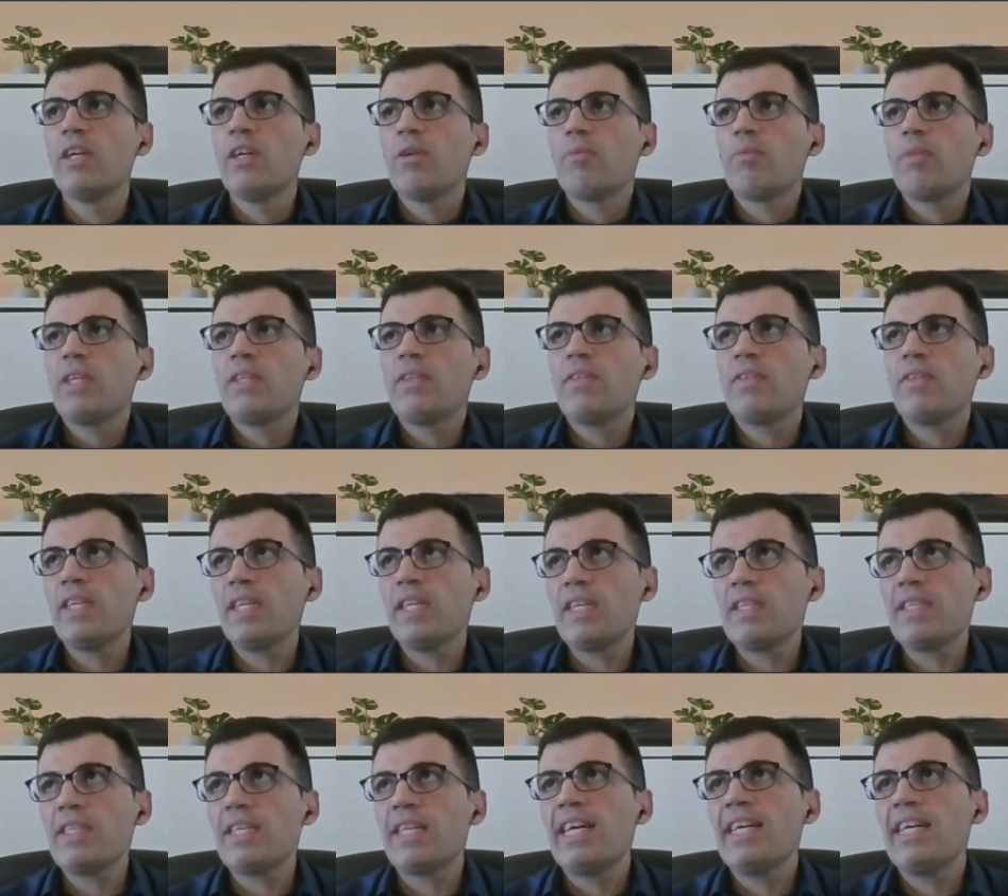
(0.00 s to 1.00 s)
But the thing is
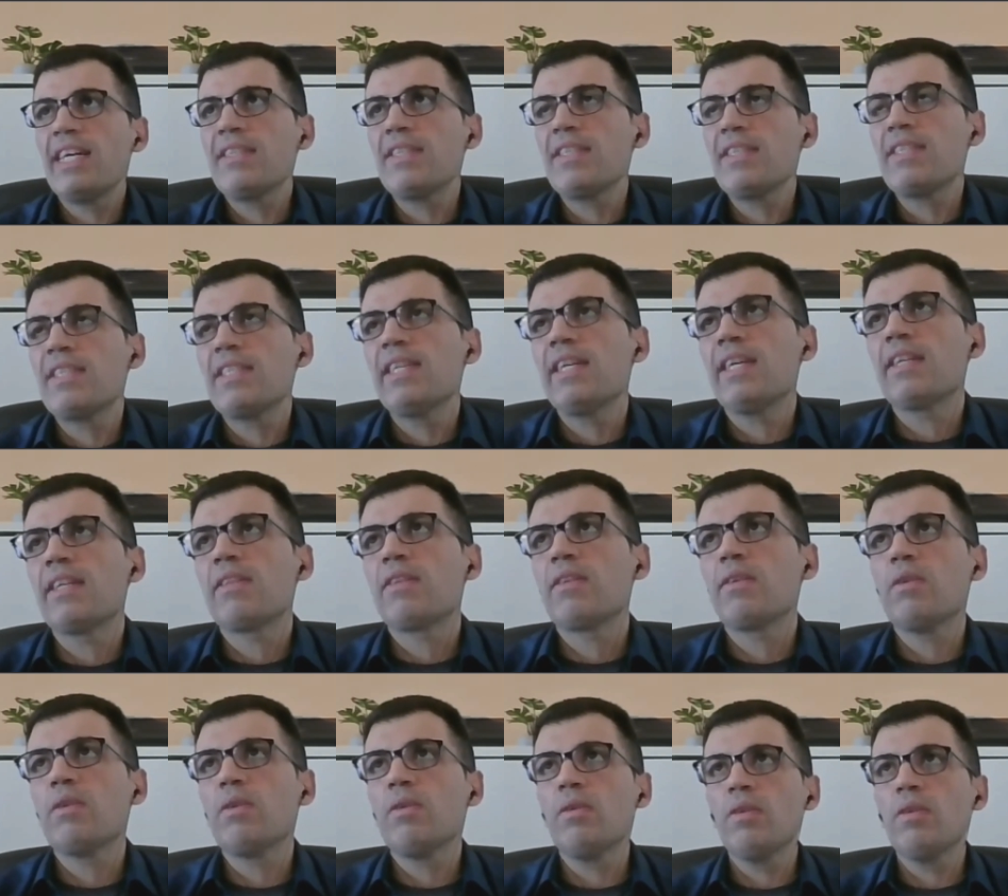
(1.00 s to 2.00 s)
that, as I said,
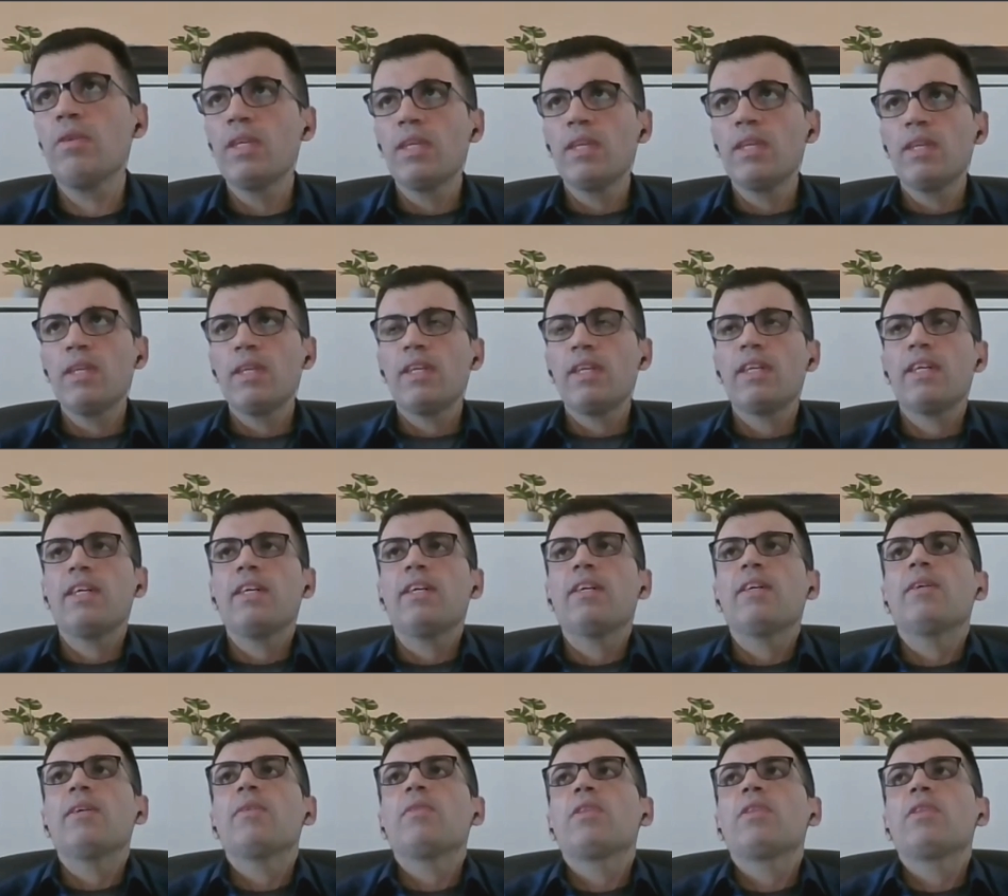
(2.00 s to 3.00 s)

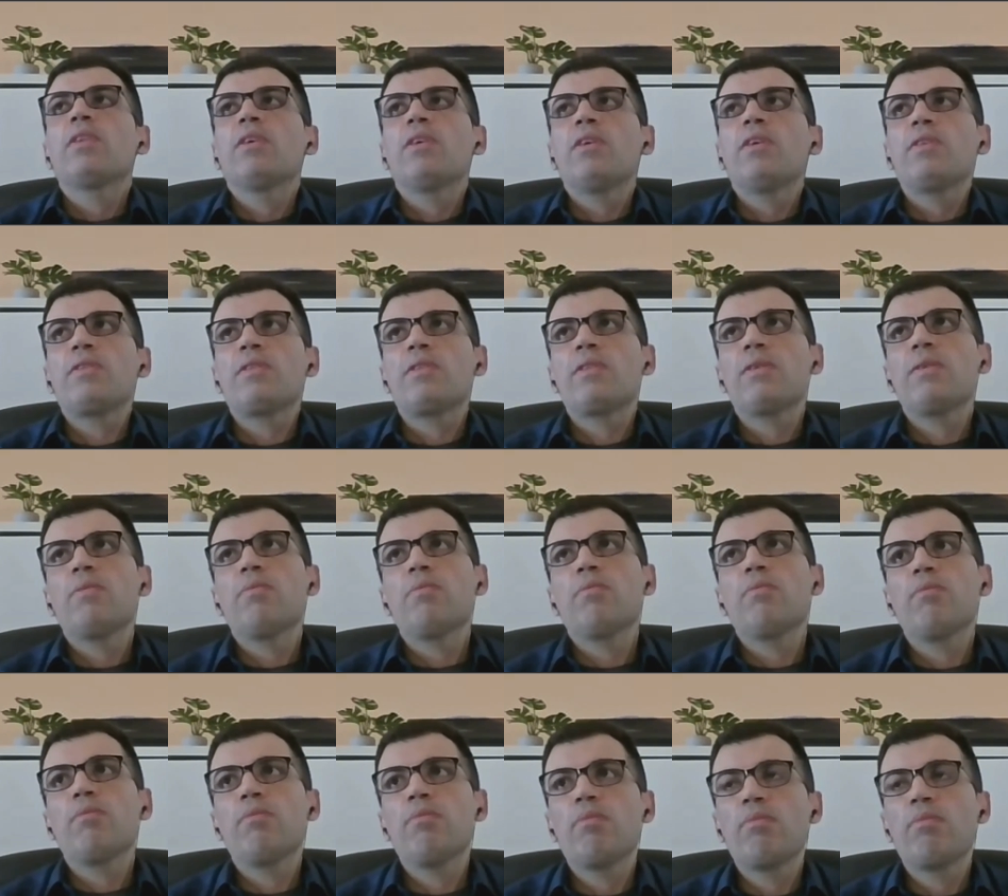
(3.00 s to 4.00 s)
there are
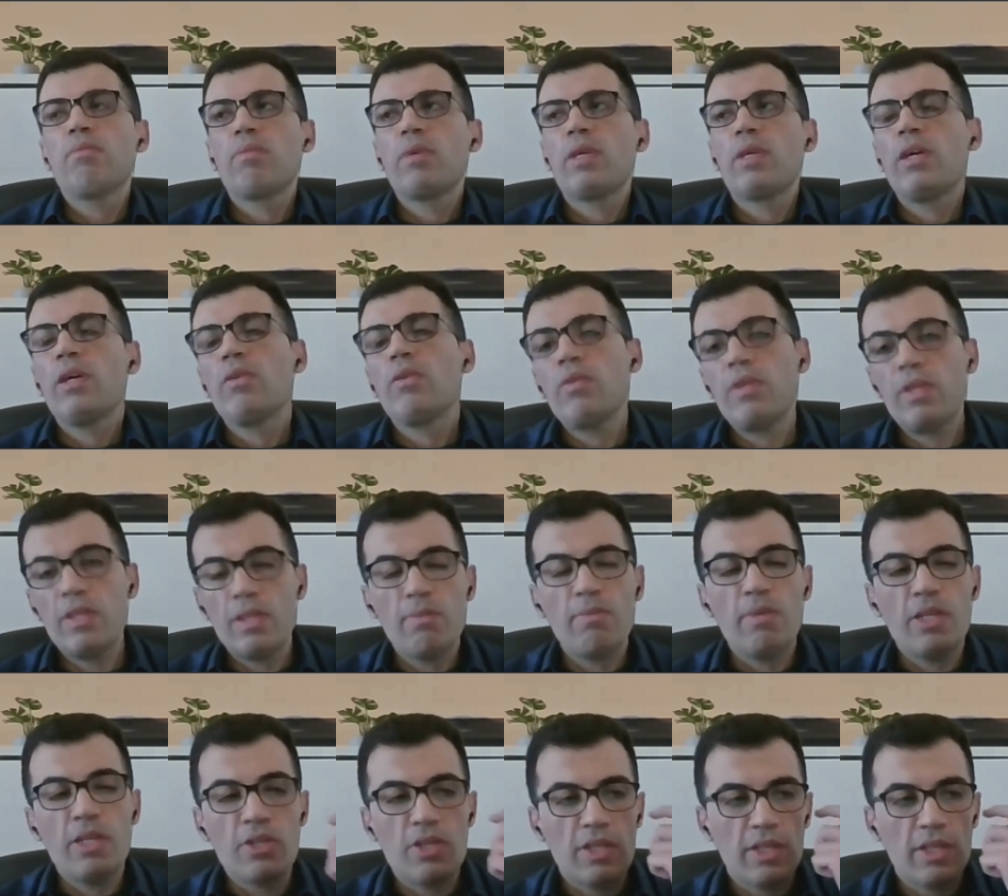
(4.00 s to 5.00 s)
some, I already
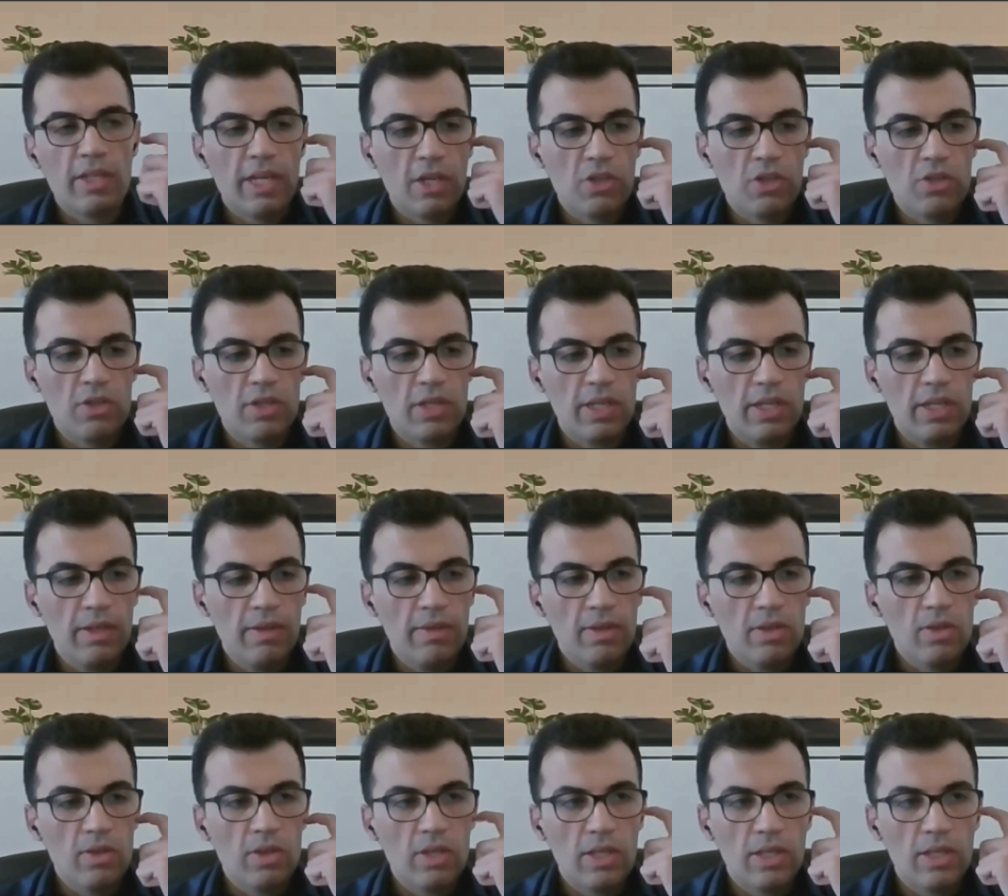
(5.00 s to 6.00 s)
mentioned actually,
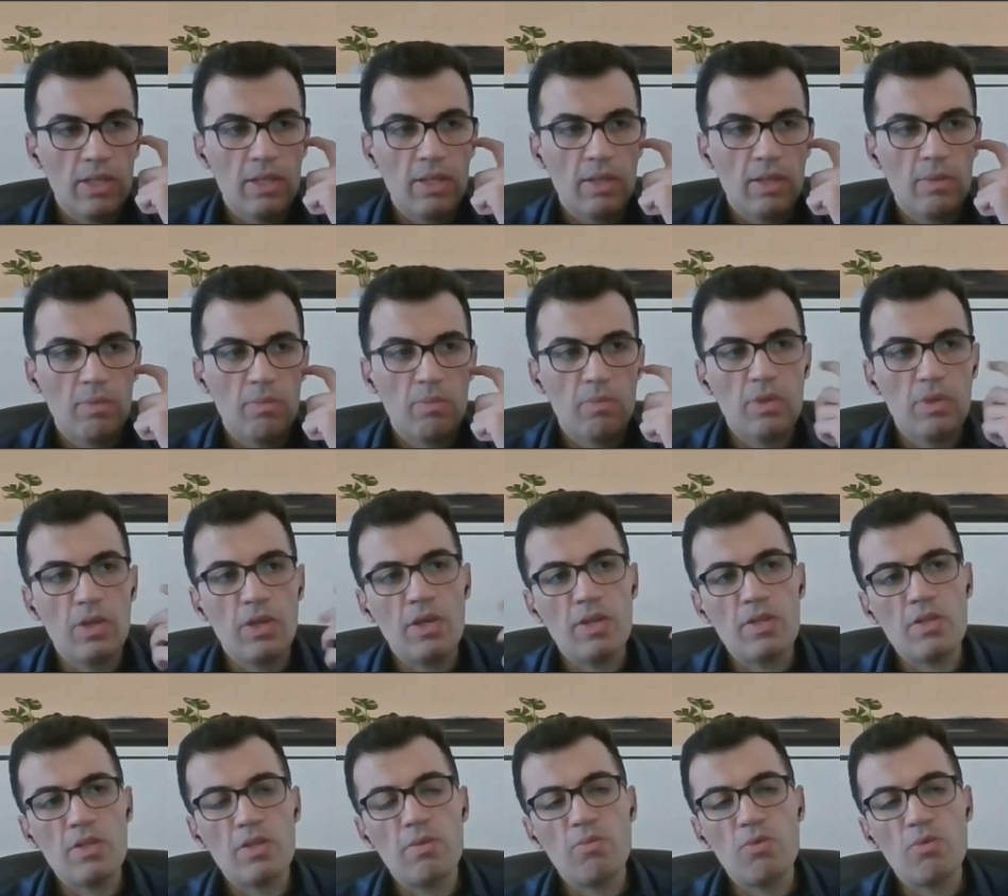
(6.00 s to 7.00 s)
there are
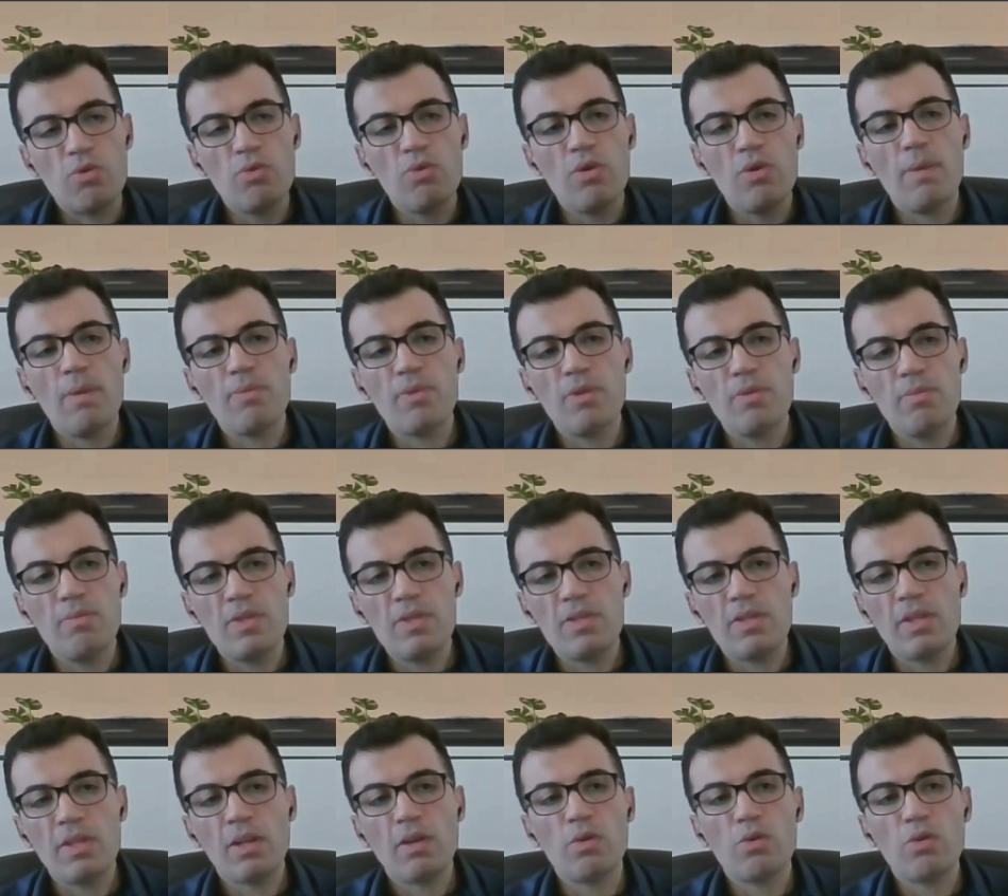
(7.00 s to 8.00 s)
some too
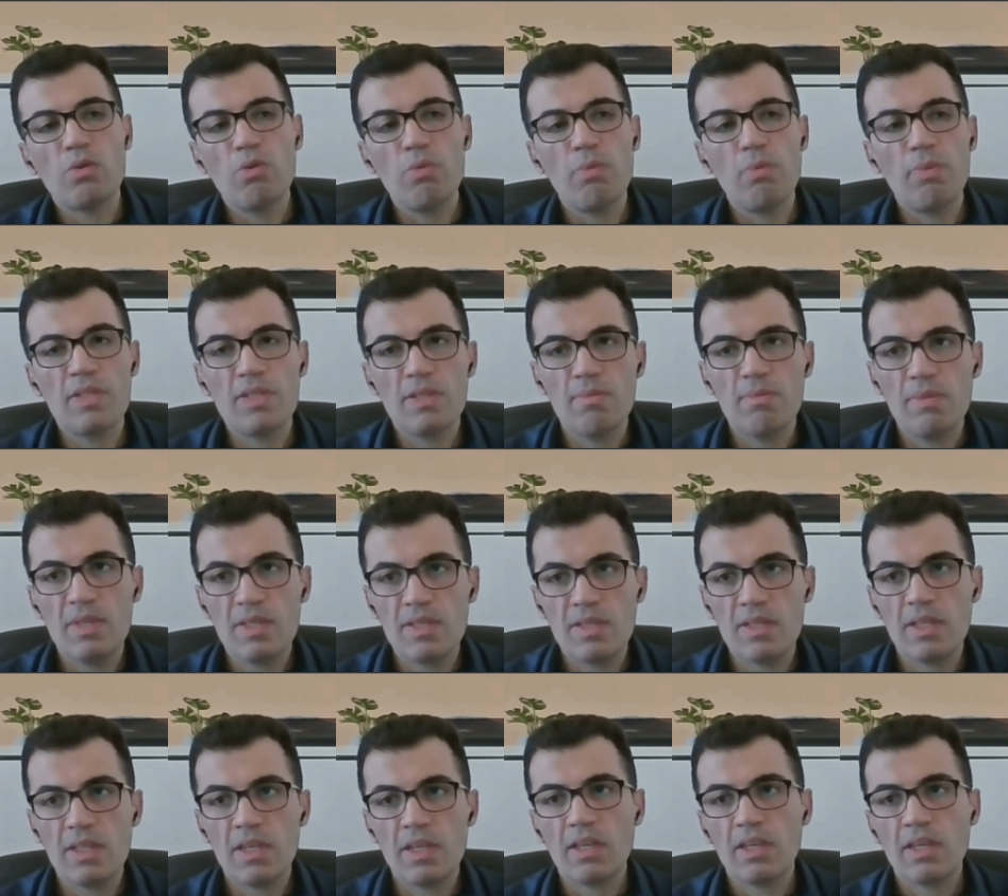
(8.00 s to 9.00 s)
optimistic or too
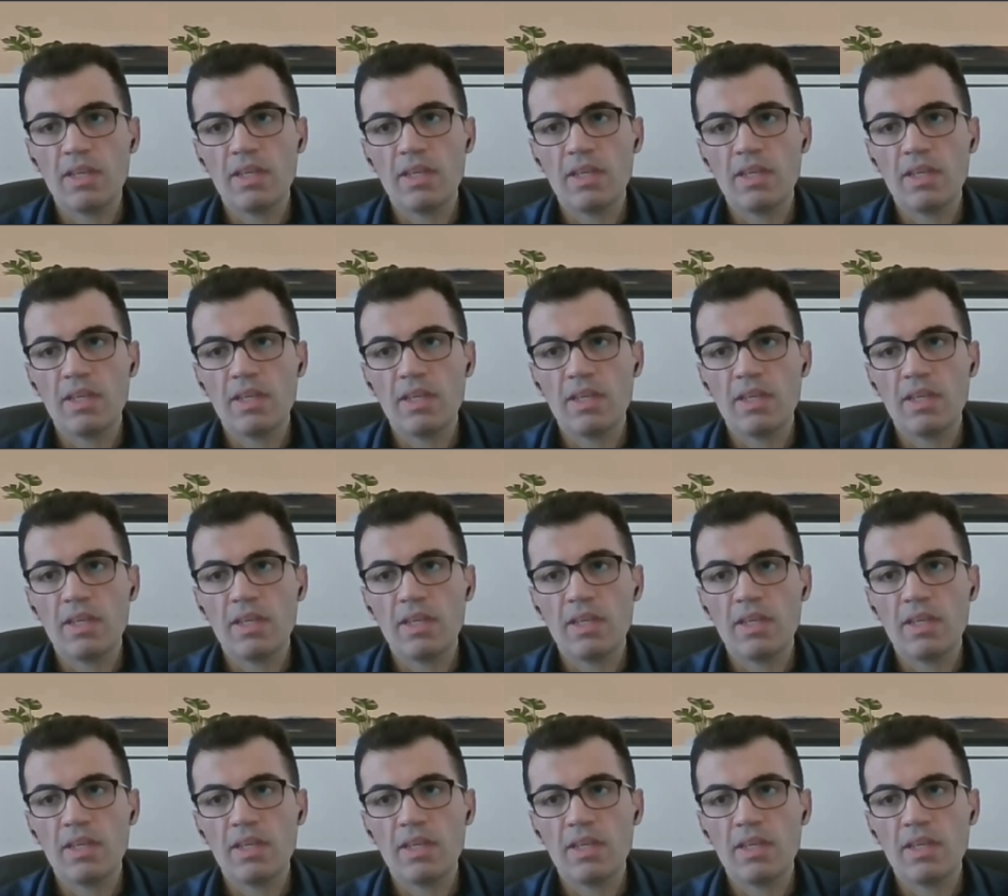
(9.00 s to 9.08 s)
pessimistic